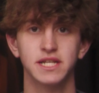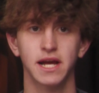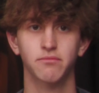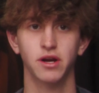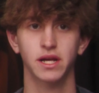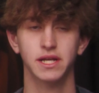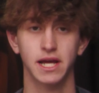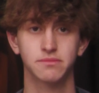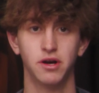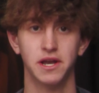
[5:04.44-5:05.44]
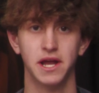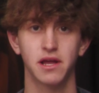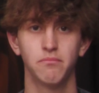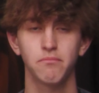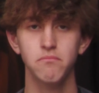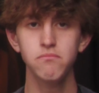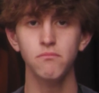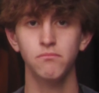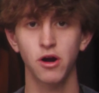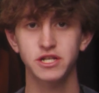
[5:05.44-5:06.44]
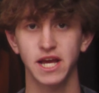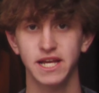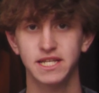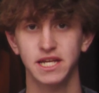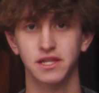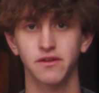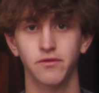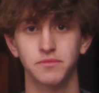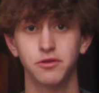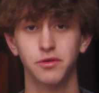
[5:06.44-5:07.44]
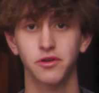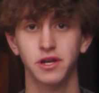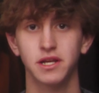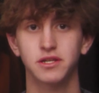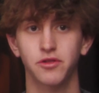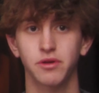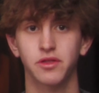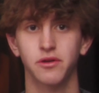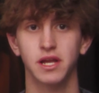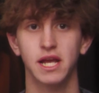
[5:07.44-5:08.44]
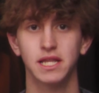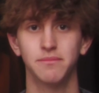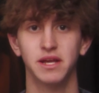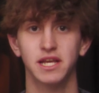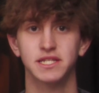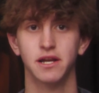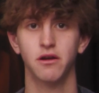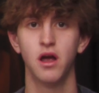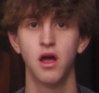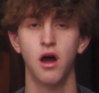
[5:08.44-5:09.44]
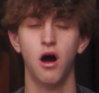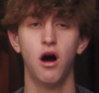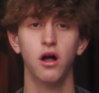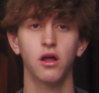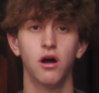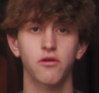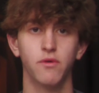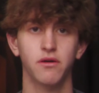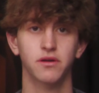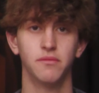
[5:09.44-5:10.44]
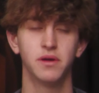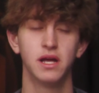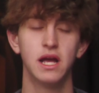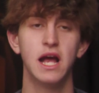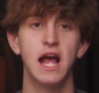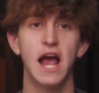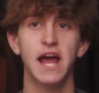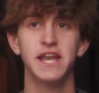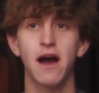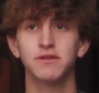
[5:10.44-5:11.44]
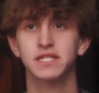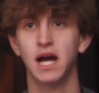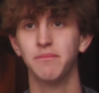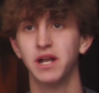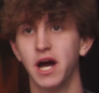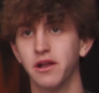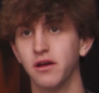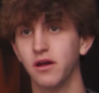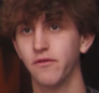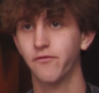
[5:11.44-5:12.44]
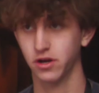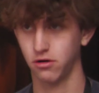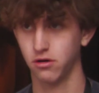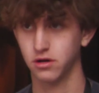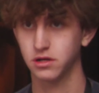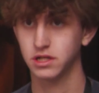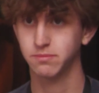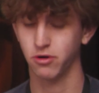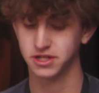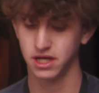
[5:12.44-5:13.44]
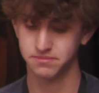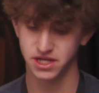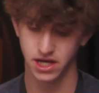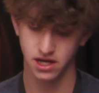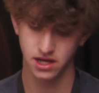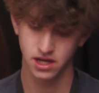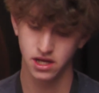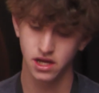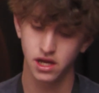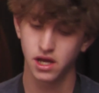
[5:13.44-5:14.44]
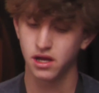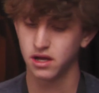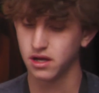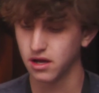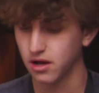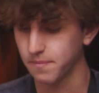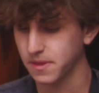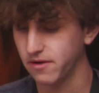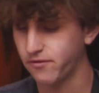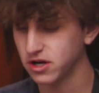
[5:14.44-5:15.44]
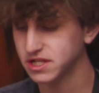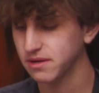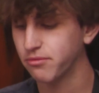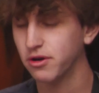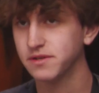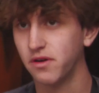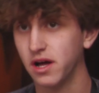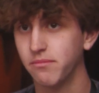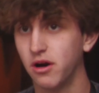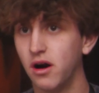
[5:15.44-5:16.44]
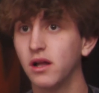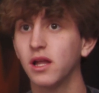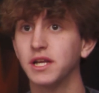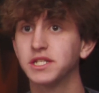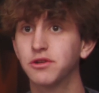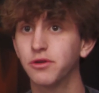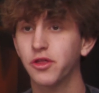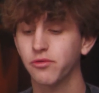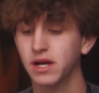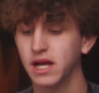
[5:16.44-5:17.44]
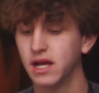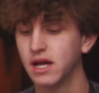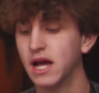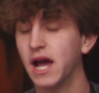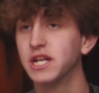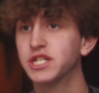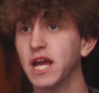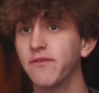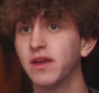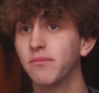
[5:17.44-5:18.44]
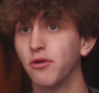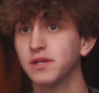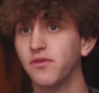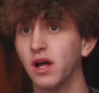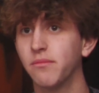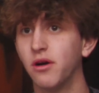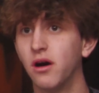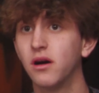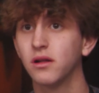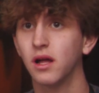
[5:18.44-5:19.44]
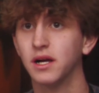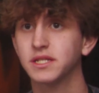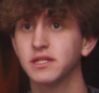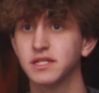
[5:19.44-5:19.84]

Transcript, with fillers: Snack Break next Monday, March 18th from 2.30 to 3.30 in the Media Center. All are welcome. And now it's time, Medina, for your sports update. Varsity boys volleyball lost 2 to 3, and JV boys volleyball lost